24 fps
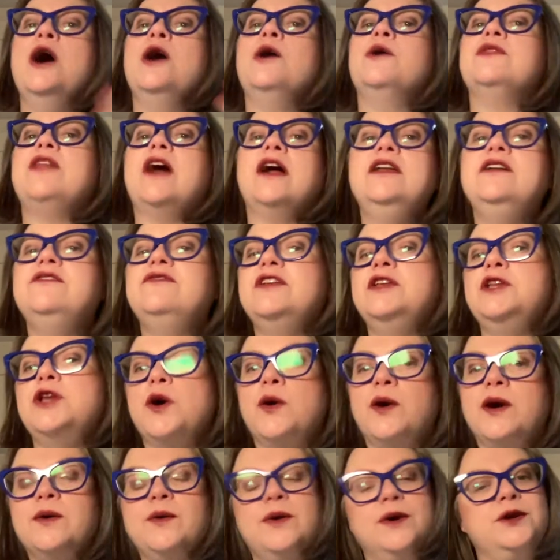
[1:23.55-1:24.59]
without even
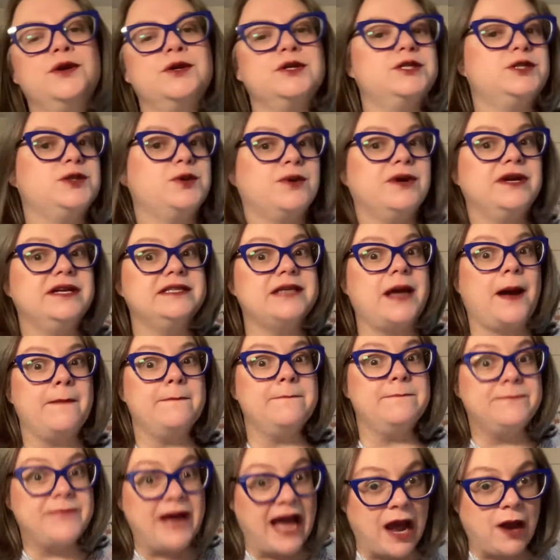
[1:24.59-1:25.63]
knowing what your story's
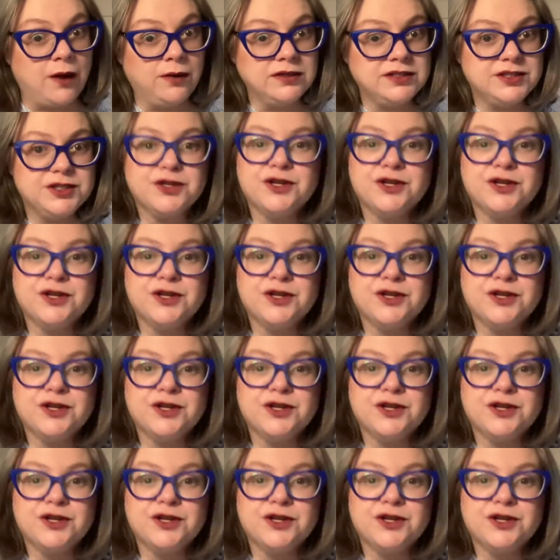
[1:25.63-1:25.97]
about,